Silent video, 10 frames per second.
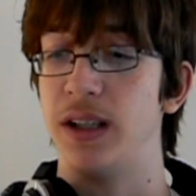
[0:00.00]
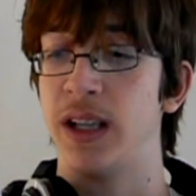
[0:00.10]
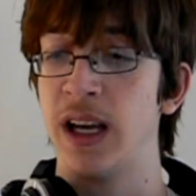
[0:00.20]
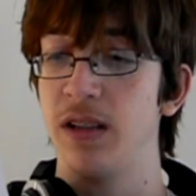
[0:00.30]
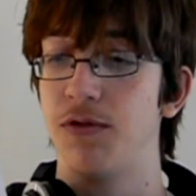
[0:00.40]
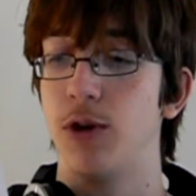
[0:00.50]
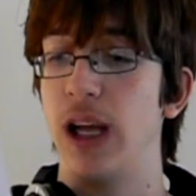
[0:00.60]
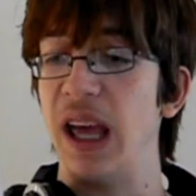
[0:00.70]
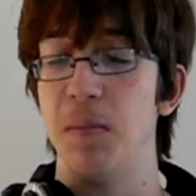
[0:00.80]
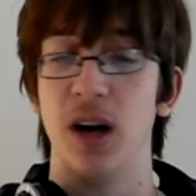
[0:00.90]
been dead
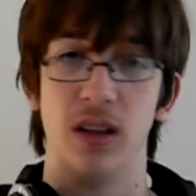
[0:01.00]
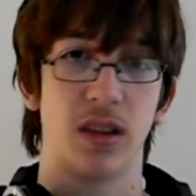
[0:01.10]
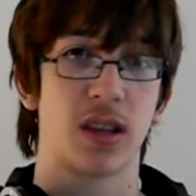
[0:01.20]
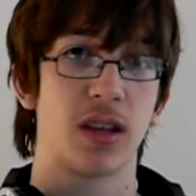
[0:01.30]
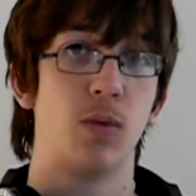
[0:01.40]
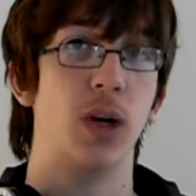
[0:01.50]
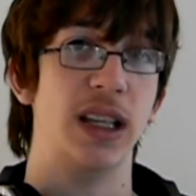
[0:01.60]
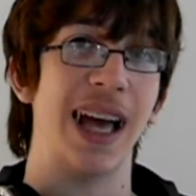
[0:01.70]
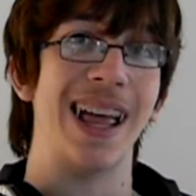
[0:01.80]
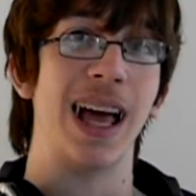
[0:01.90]
for a month
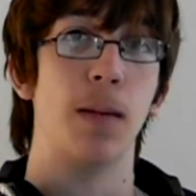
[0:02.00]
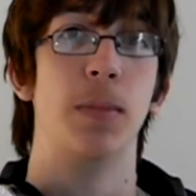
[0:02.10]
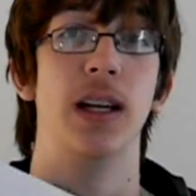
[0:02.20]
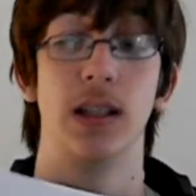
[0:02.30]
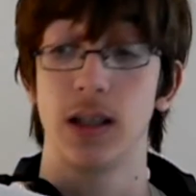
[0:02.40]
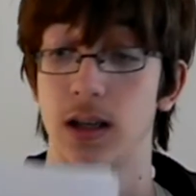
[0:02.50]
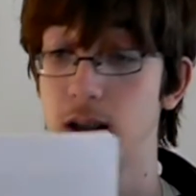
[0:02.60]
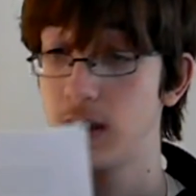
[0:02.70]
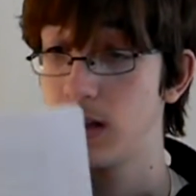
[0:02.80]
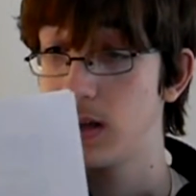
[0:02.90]
when that happened.
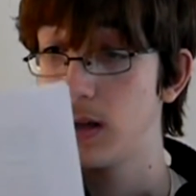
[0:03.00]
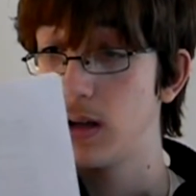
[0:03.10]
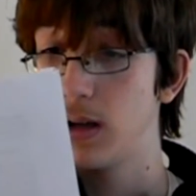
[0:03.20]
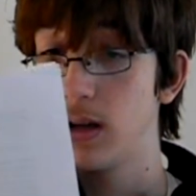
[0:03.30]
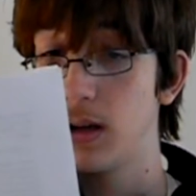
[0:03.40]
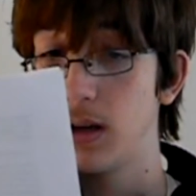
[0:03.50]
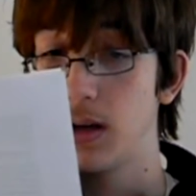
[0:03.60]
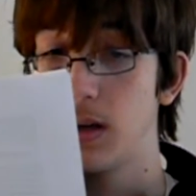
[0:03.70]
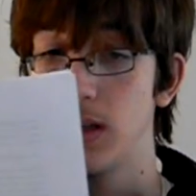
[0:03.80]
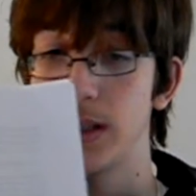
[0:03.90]

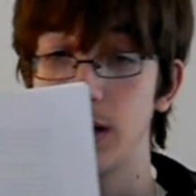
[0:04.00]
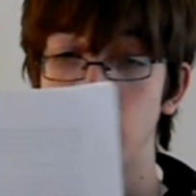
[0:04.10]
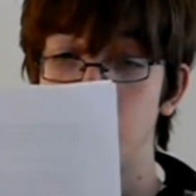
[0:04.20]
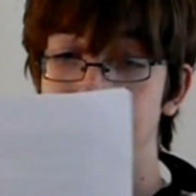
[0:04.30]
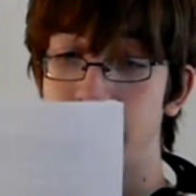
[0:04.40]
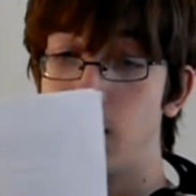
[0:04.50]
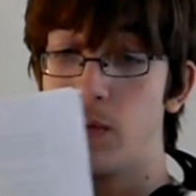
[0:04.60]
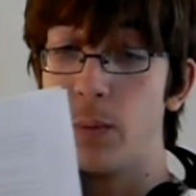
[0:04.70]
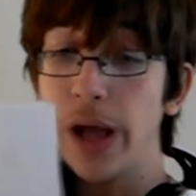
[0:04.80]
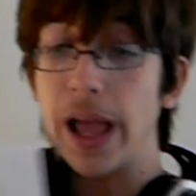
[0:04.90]
So,
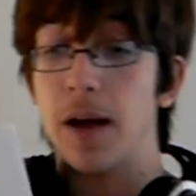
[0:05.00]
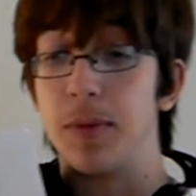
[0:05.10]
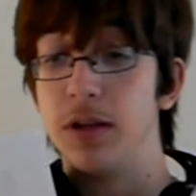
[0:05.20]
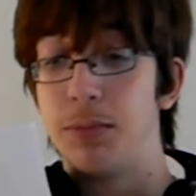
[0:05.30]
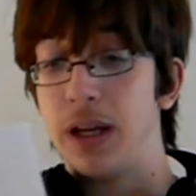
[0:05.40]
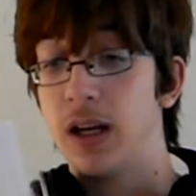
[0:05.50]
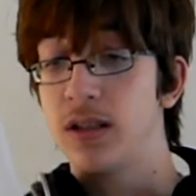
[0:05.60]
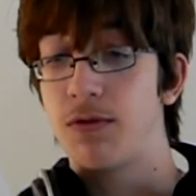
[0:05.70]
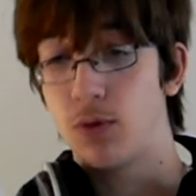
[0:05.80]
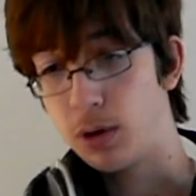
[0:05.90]
what happened
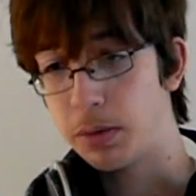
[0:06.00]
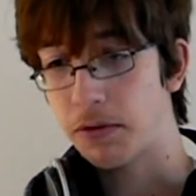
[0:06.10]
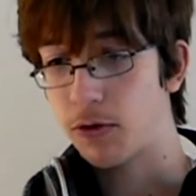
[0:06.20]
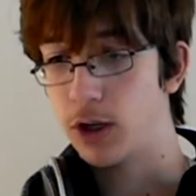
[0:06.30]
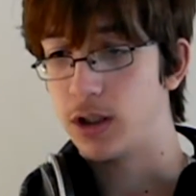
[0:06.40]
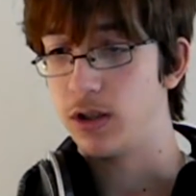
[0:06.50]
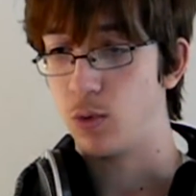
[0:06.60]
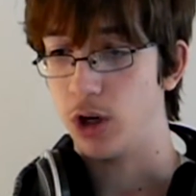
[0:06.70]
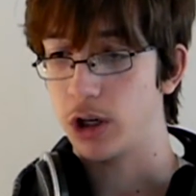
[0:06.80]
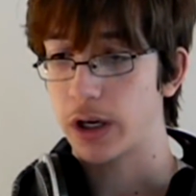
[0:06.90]
because of Wilberforce's
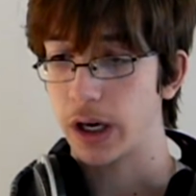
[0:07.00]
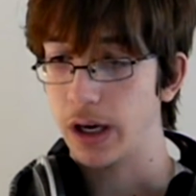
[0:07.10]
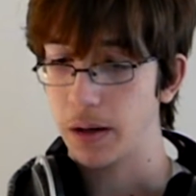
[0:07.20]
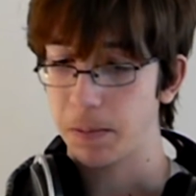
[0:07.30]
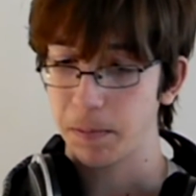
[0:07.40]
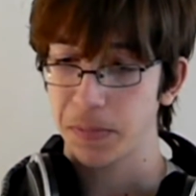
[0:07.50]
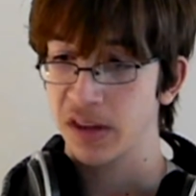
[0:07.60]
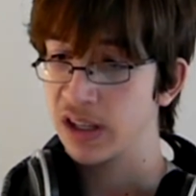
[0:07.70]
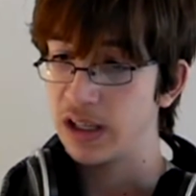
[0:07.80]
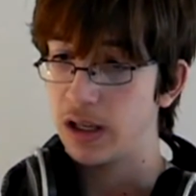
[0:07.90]
work?
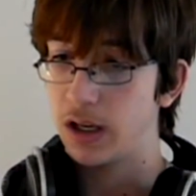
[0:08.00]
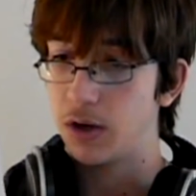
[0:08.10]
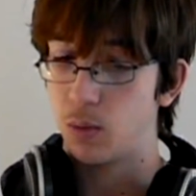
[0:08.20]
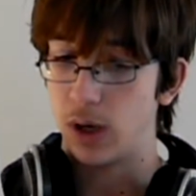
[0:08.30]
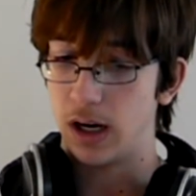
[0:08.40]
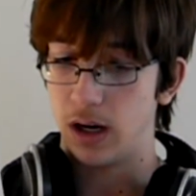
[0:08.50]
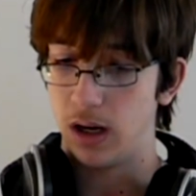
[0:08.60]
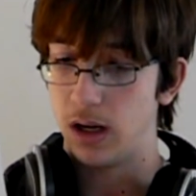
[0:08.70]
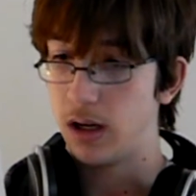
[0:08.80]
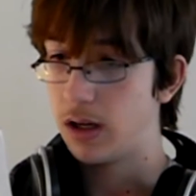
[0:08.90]

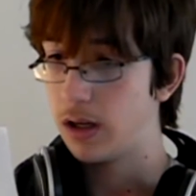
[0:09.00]
Well,